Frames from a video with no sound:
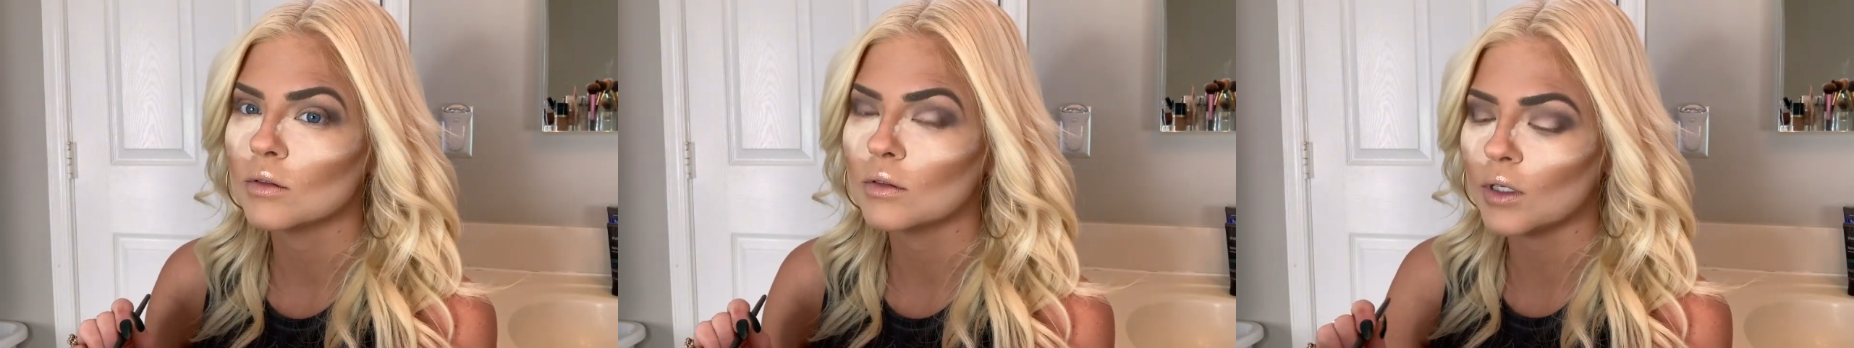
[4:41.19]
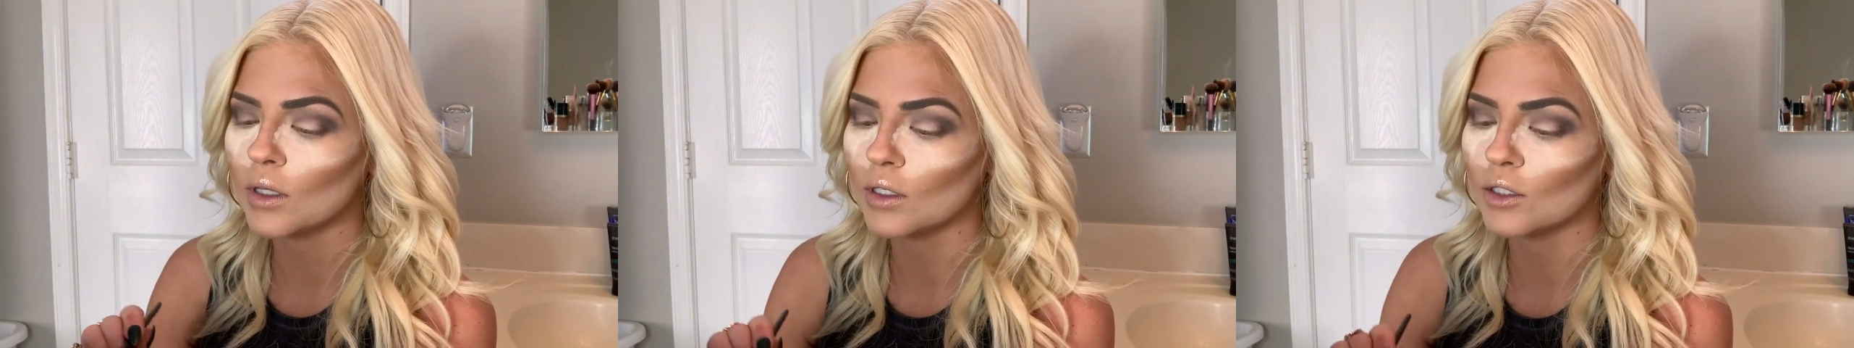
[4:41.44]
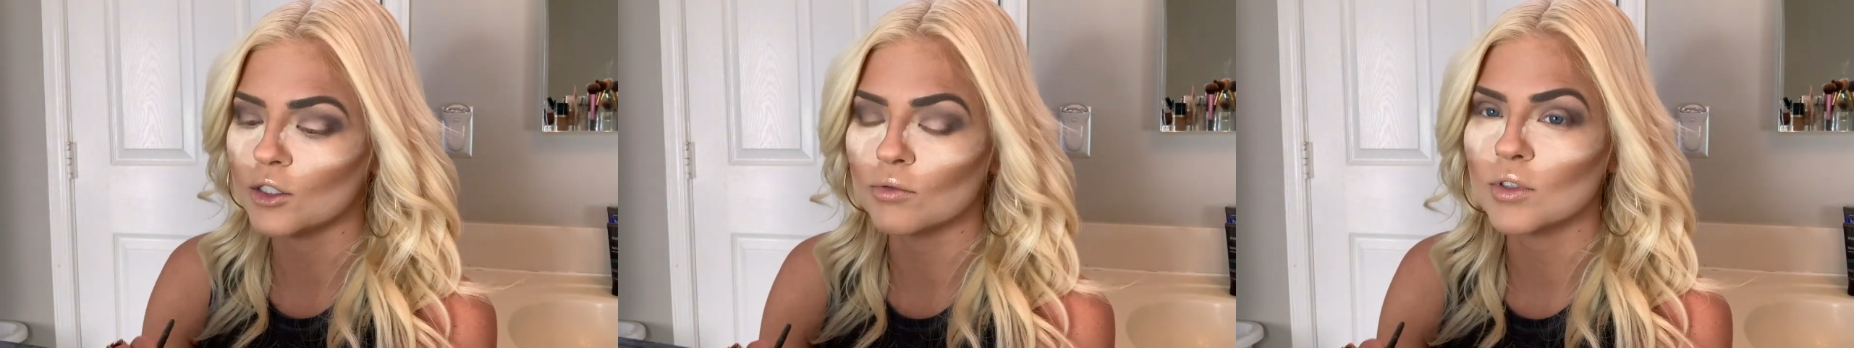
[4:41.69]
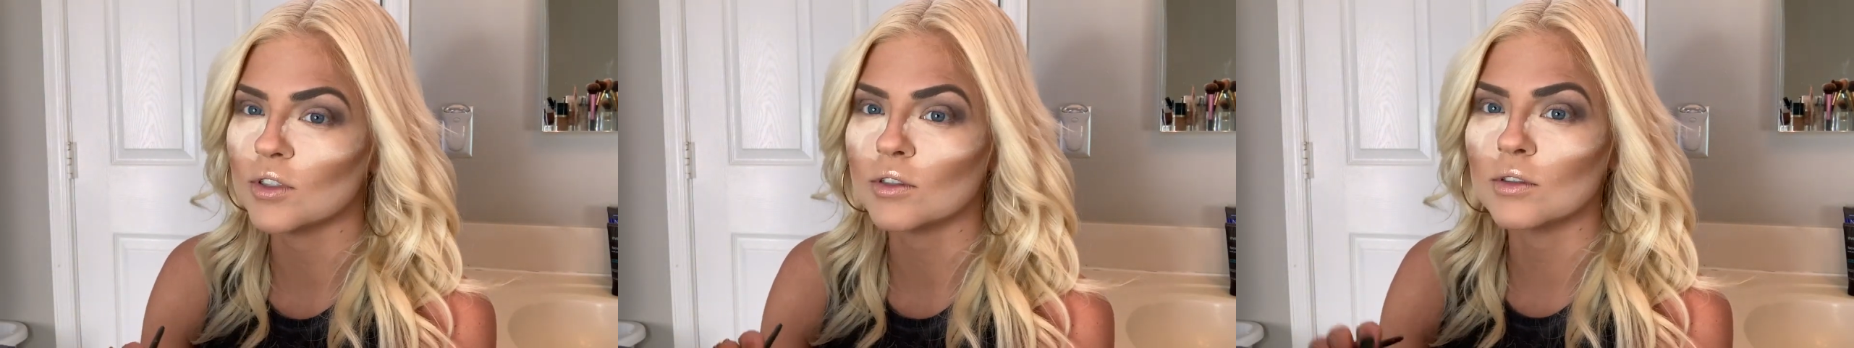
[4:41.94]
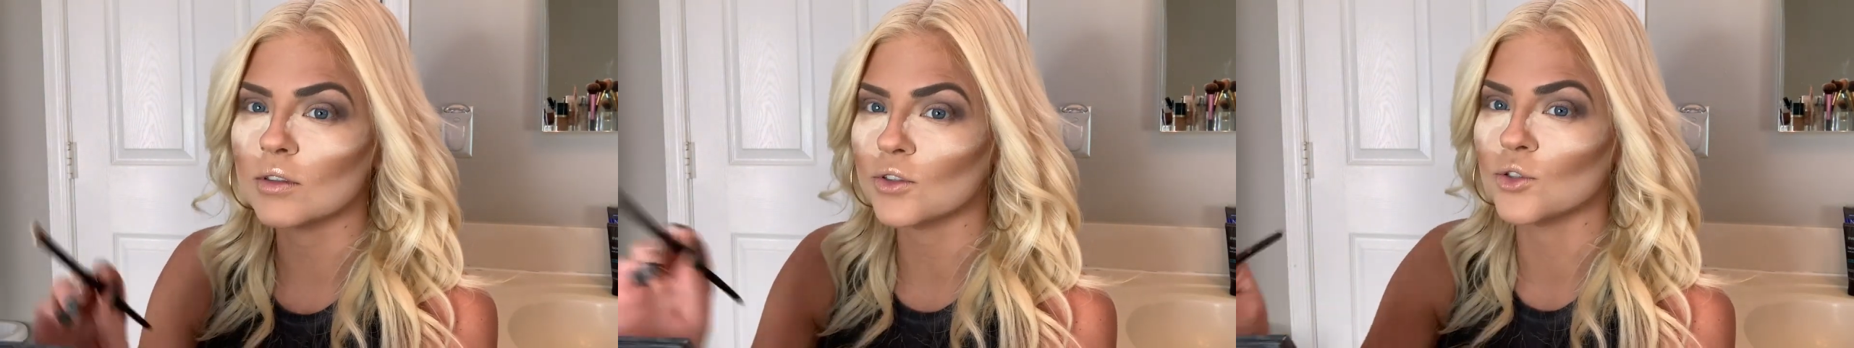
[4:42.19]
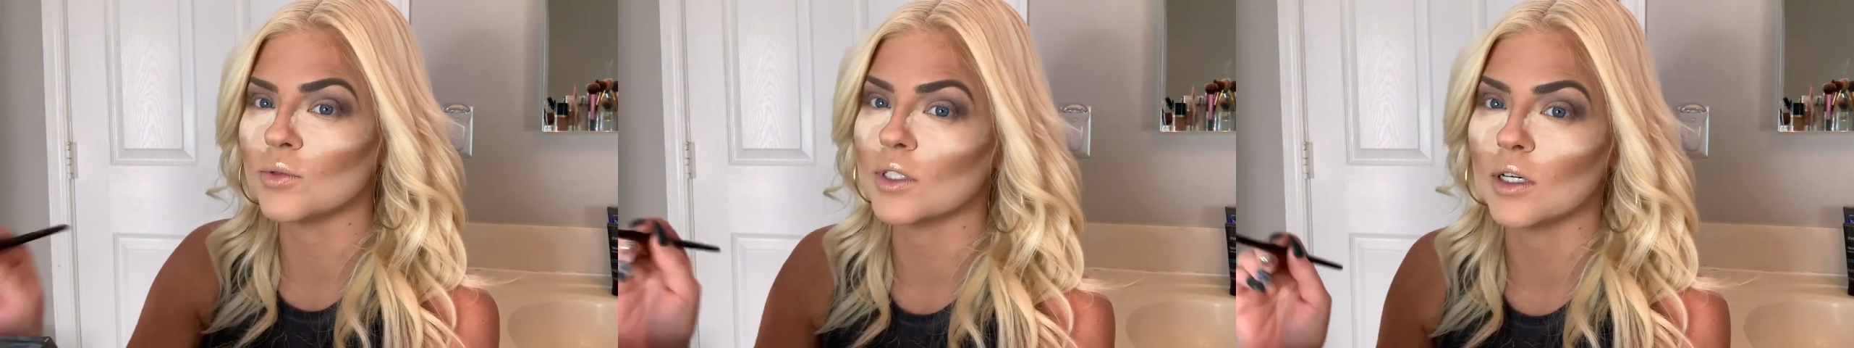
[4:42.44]
I think she was
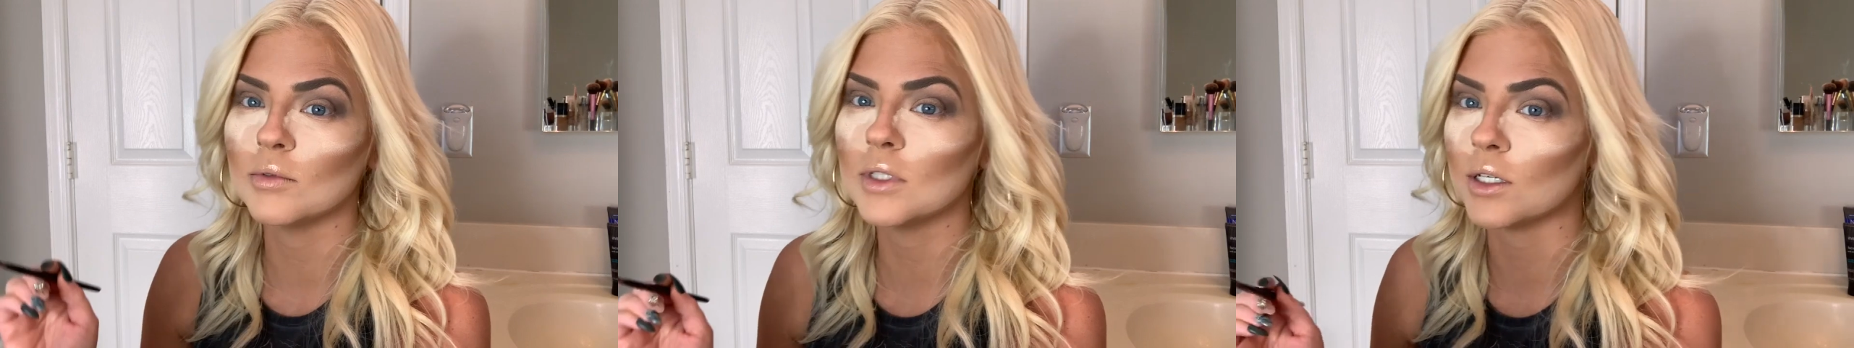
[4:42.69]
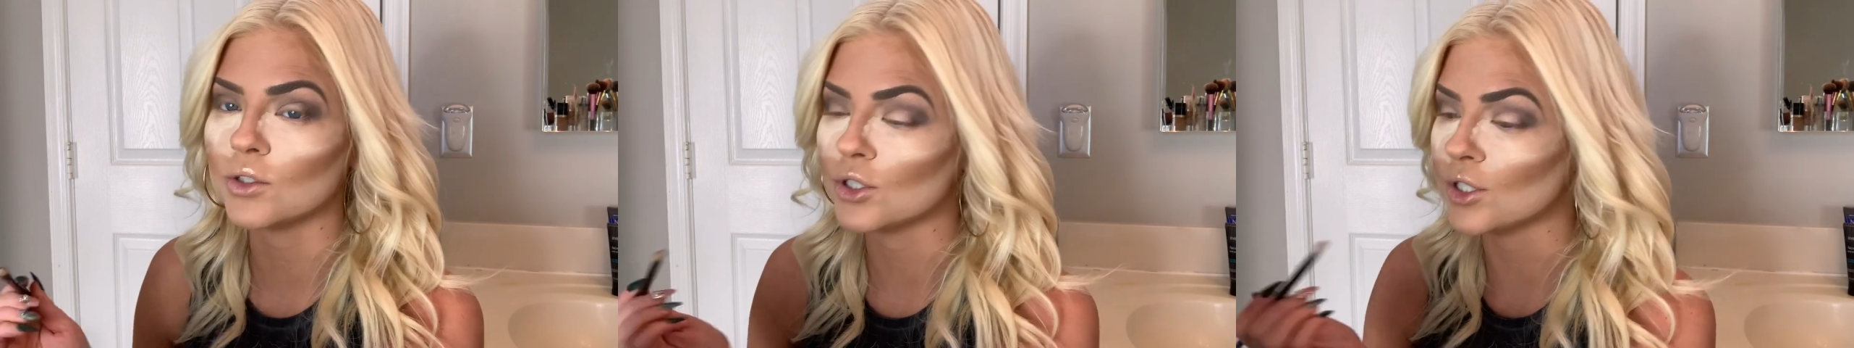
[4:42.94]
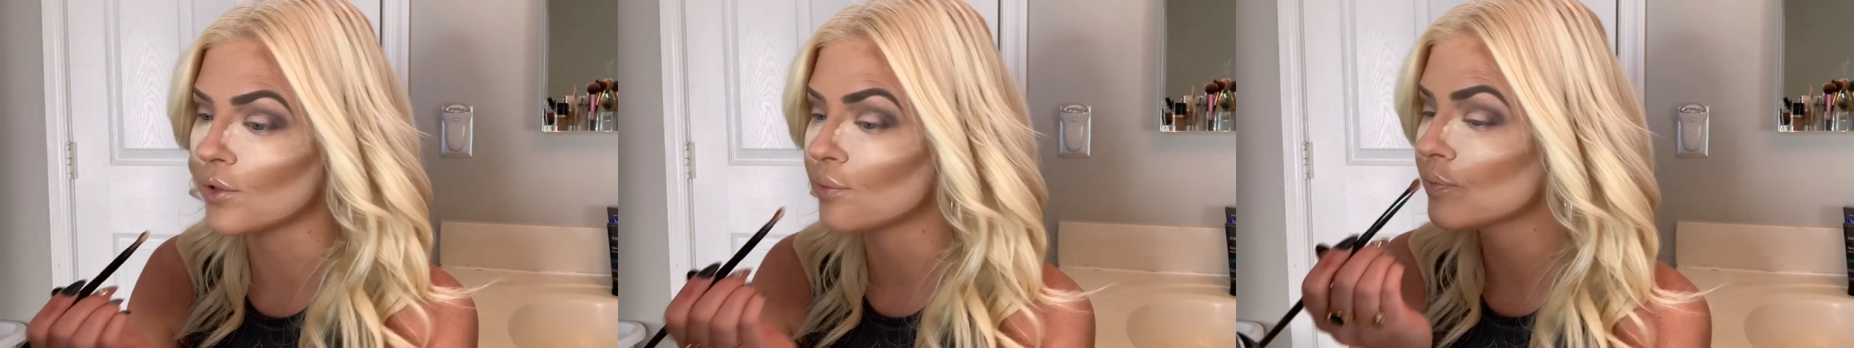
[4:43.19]
done with that shit.